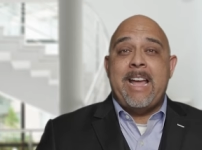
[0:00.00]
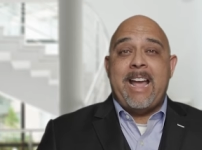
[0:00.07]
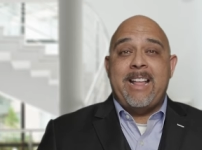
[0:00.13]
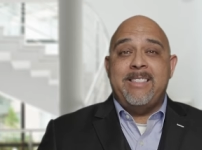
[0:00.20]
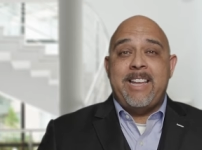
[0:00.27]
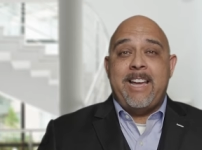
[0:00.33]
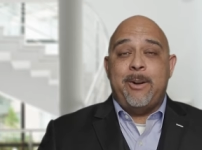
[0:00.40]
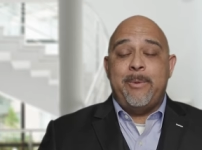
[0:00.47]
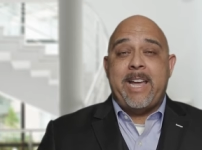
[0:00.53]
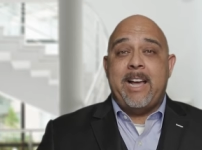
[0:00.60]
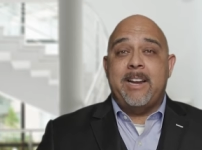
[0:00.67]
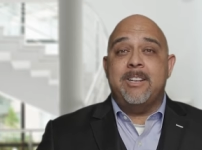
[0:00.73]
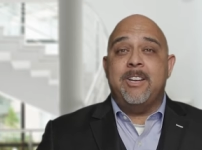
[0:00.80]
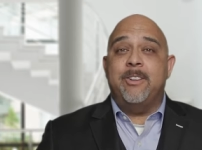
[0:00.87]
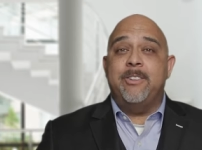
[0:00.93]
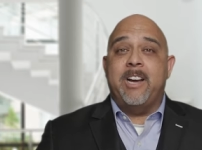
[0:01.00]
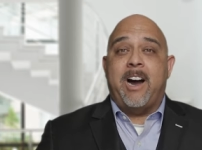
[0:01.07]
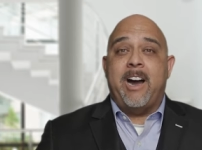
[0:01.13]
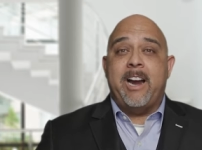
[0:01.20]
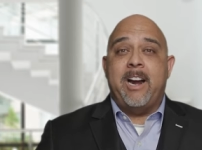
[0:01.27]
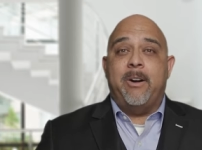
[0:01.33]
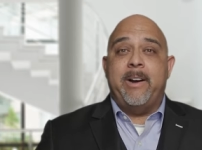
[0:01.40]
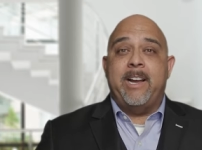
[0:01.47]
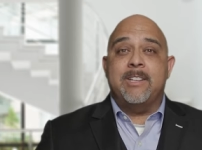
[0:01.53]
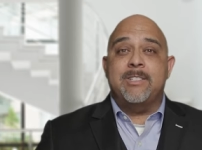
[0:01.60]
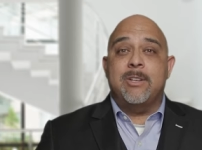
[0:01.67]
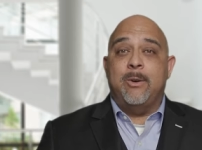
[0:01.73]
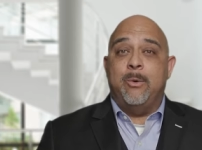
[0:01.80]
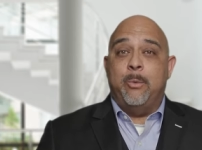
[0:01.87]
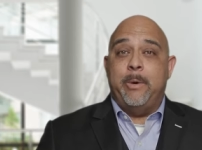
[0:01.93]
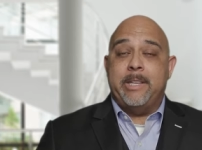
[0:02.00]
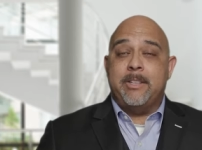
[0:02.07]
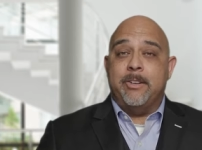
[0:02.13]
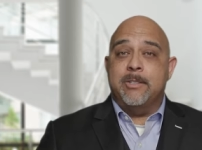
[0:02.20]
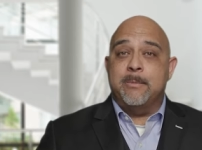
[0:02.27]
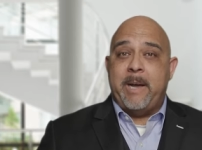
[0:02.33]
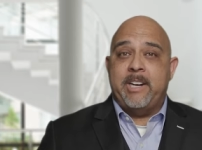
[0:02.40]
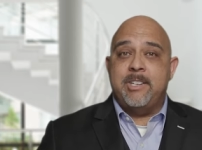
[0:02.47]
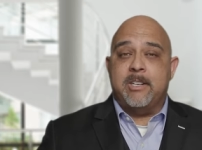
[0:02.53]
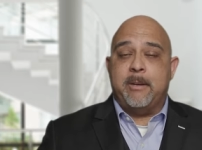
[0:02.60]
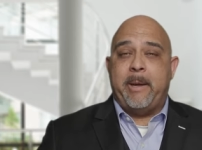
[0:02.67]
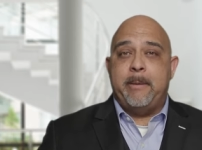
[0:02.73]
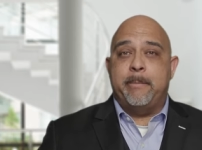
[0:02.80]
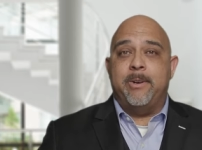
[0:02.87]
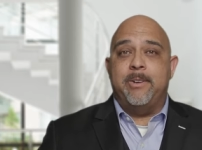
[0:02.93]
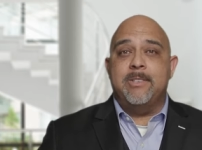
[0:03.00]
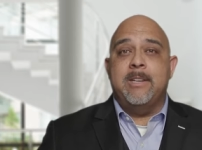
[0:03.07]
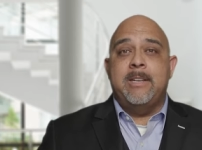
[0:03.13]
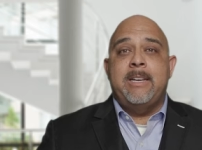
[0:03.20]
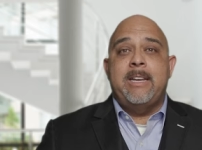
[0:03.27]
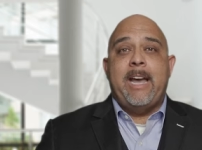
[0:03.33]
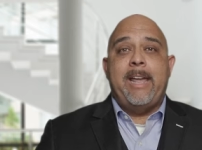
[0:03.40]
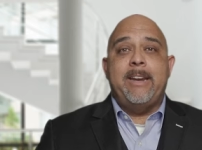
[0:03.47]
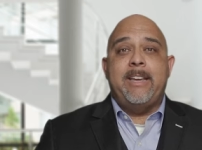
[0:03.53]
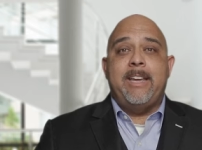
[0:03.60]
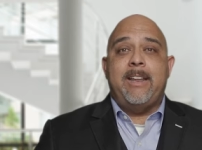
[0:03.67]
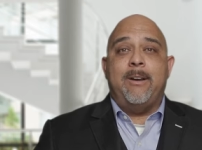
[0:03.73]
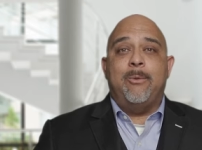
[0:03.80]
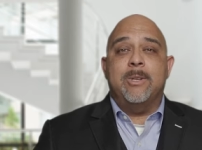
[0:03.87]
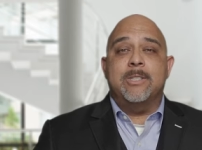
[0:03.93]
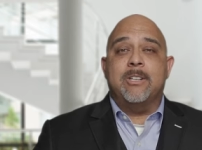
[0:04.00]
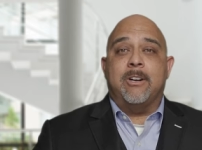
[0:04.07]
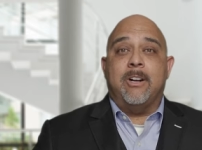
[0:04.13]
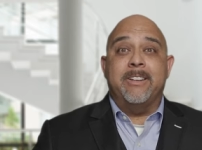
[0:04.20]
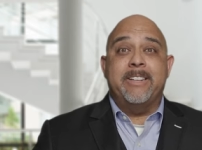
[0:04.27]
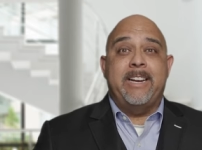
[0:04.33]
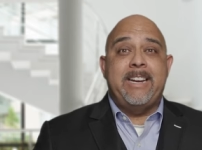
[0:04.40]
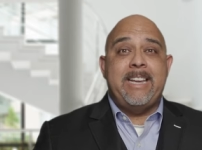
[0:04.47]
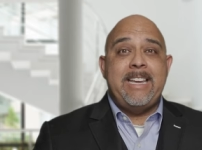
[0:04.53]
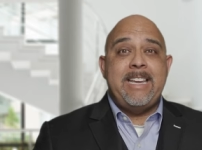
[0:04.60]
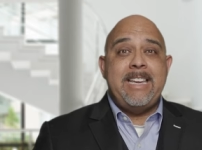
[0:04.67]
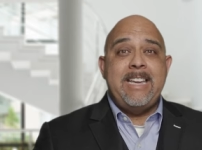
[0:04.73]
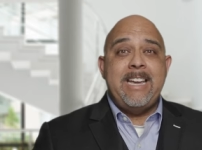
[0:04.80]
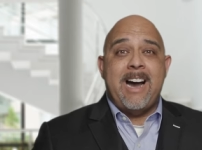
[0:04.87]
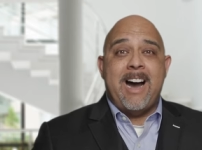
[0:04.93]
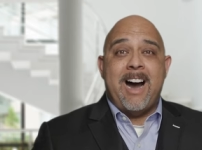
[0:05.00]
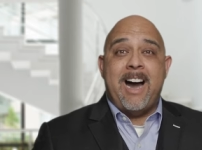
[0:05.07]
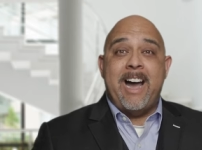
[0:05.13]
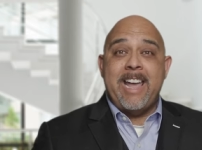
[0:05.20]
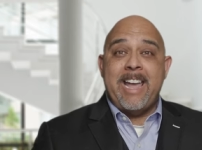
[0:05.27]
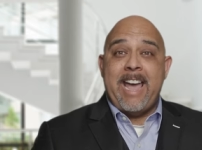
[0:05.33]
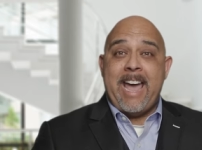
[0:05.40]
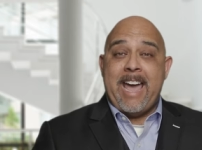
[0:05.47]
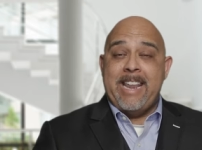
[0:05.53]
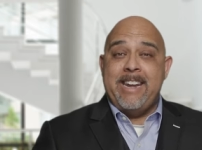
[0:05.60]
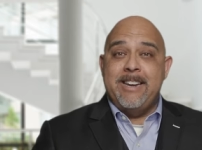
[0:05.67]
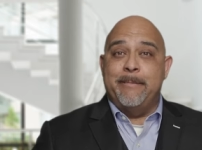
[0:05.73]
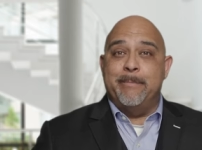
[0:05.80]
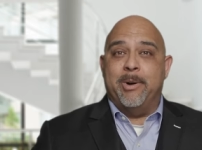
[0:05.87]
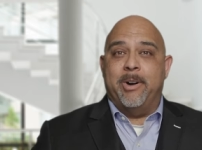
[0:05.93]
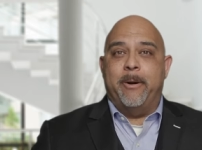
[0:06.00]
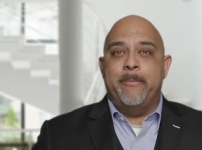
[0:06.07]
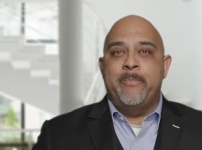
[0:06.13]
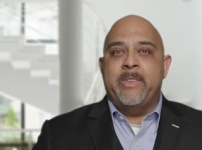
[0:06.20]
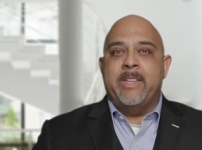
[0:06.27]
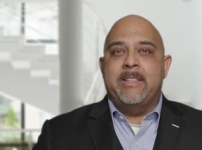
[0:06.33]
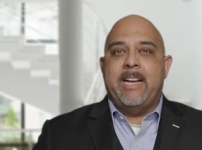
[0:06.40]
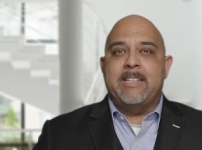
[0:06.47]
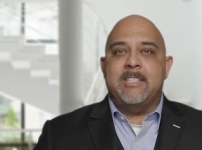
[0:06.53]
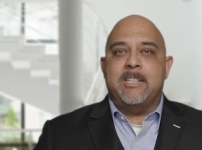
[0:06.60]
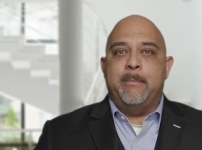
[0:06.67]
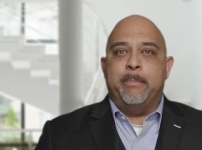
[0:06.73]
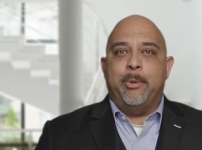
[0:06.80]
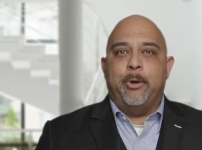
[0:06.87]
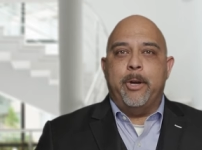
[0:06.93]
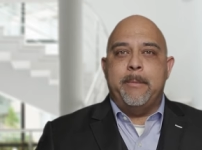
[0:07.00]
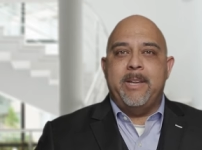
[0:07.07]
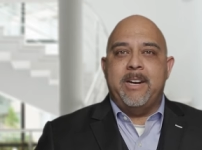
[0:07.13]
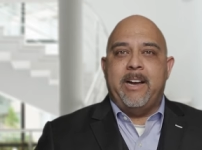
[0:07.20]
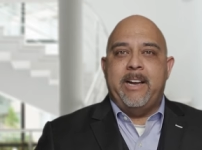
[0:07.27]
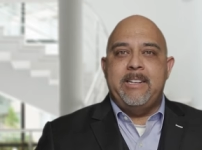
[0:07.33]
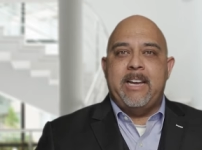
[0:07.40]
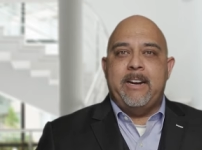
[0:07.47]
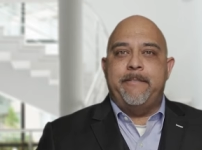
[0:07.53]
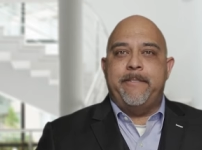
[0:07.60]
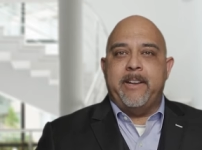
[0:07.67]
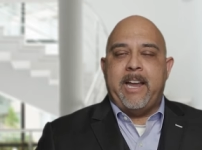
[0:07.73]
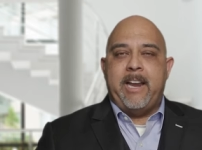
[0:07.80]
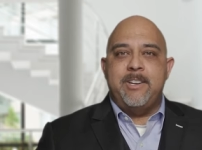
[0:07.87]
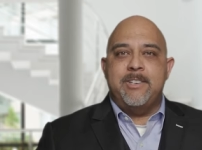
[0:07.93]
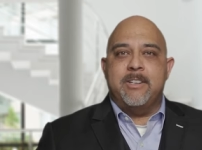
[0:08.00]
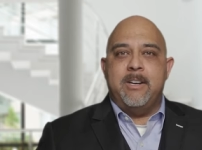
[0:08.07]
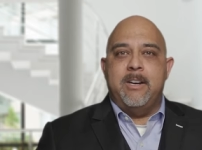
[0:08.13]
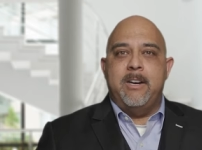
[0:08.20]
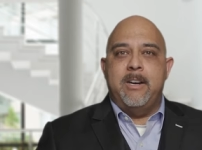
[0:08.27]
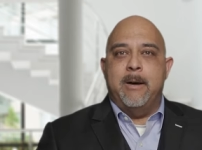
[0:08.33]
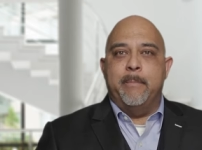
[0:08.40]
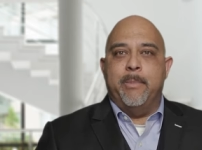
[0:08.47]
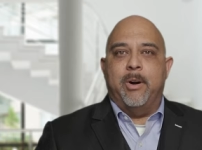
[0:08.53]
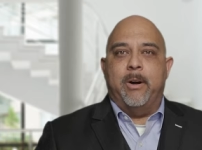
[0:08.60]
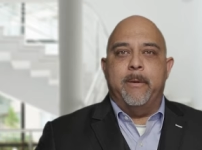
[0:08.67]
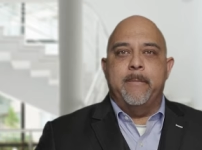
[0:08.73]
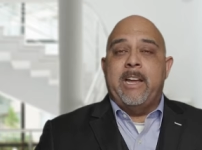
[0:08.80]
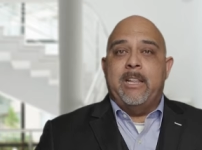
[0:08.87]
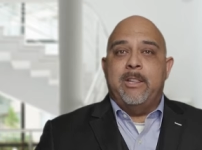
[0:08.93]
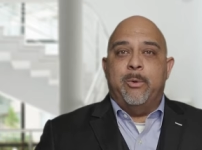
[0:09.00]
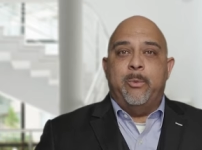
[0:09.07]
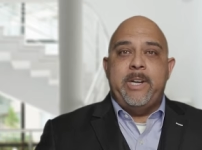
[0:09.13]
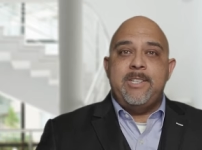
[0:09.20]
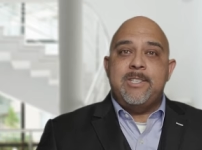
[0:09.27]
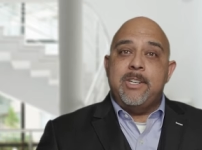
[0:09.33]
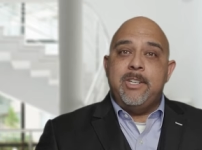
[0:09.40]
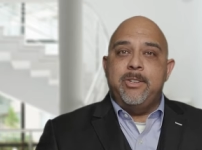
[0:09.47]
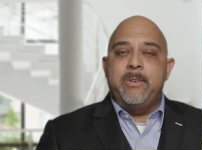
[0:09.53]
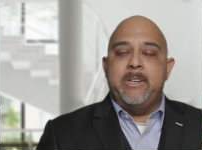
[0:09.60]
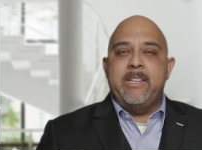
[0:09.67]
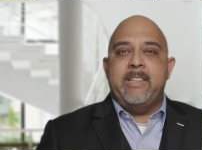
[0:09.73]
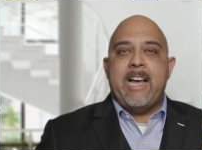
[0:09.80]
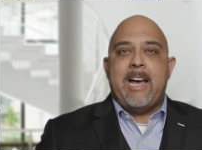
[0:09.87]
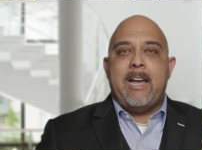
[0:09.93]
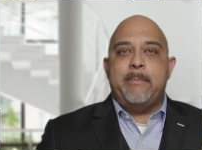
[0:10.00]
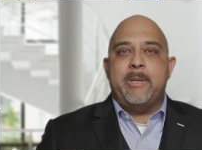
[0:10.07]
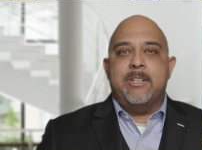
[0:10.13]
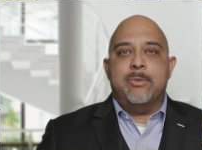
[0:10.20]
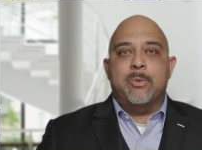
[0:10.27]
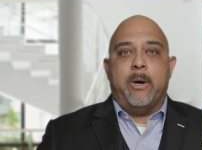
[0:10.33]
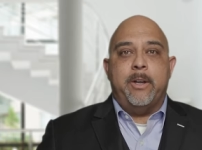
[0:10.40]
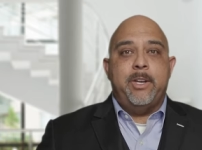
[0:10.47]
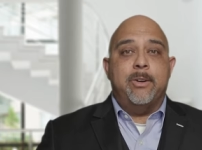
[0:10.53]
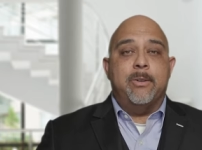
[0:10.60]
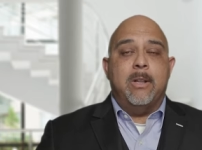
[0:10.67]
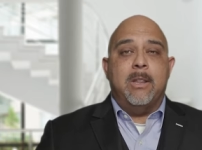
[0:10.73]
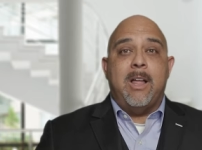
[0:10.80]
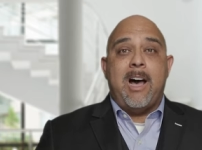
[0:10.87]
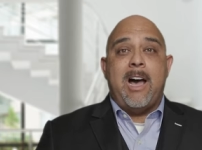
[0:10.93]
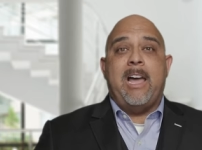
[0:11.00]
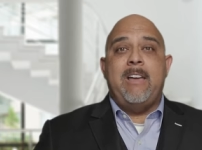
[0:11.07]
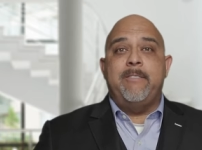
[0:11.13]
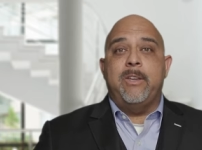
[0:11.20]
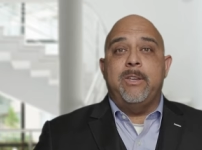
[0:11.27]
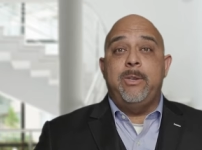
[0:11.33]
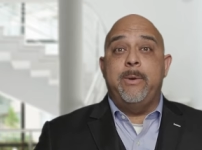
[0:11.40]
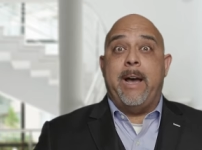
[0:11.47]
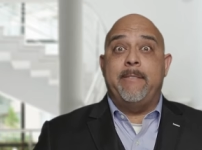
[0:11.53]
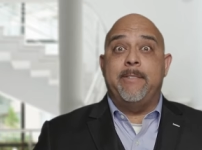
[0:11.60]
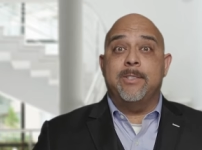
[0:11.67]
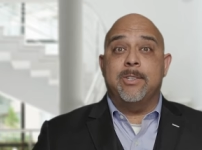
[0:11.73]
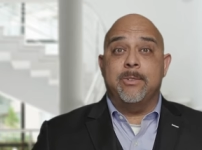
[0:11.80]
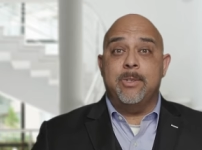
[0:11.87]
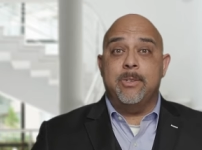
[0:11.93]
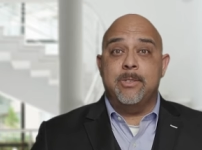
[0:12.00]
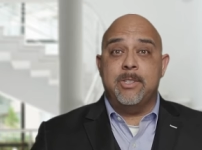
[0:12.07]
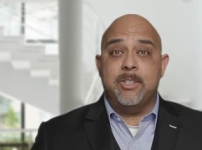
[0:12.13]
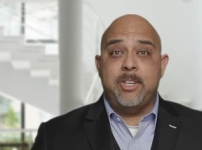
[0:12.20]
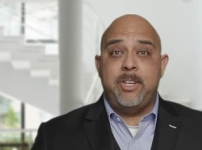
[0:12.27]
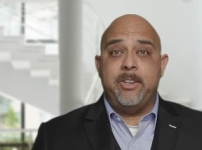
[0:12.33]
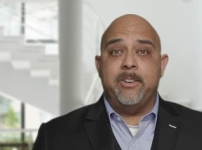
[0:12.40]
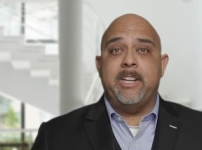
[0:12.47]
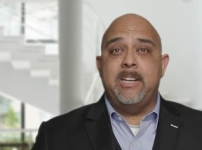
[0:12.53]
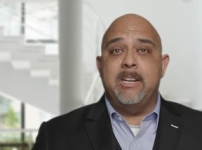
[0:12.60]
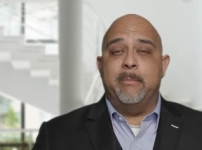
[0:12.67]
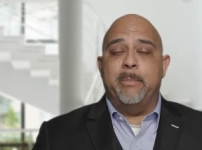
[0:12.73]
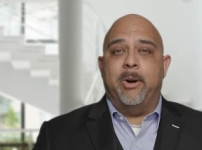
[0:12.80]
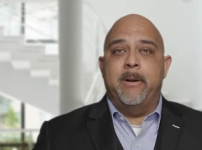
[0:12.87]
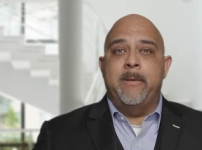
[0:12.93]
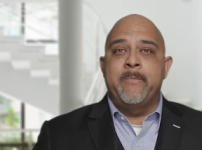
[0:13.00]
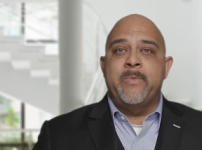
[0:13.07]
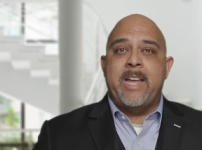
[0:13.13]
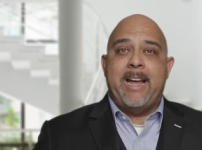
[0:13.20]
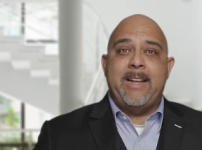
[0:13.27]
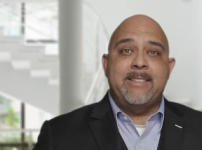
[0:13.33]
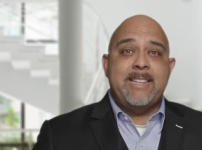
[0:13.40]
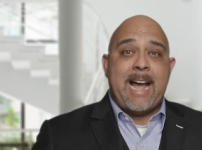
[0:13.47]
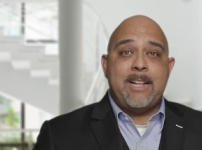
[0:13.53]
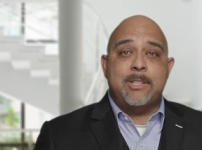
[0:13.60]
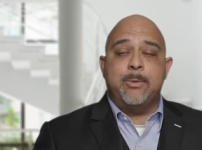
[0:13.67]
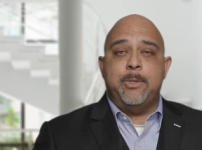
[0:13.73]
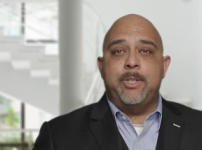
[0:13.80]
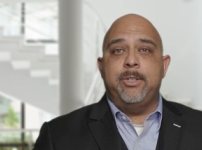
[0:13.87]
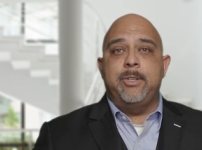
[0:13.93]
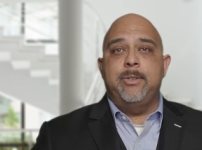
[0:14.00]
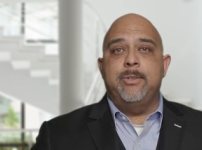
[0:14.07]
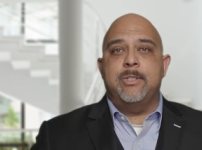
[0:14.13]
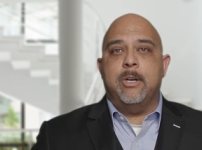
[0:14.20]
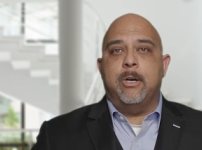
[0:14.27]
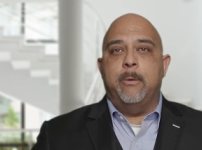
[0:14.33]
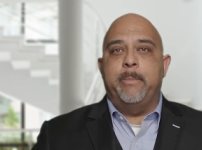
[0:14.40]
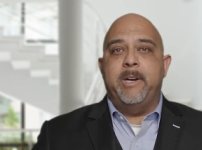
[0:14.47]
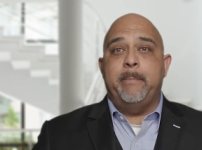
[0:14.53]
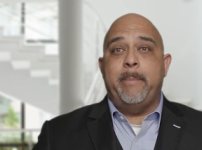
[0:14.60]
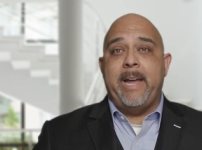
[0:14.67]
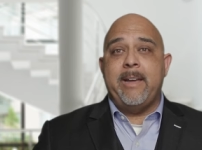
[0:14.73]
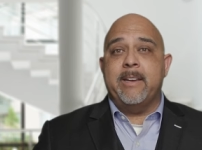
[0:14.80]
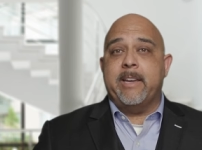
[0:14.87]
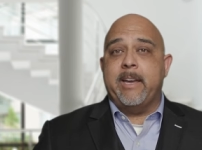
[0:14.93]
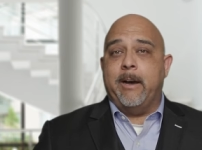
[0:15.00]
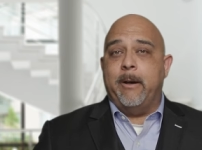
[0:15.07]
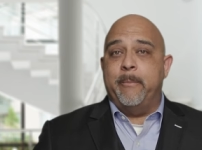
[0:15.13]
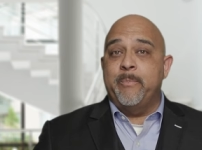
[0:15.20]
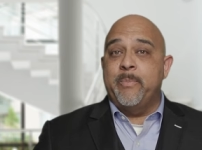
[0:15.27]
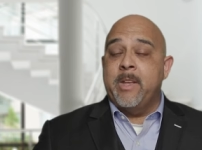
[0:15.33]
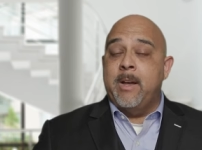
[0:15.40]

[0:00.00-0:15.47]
And then we had to go to the IRS with those magic papers and get what's called an EIN number. That's an employment identification number. And the reason you need that because while you're alive, you have a social security number, and that's what you use to open a bank account.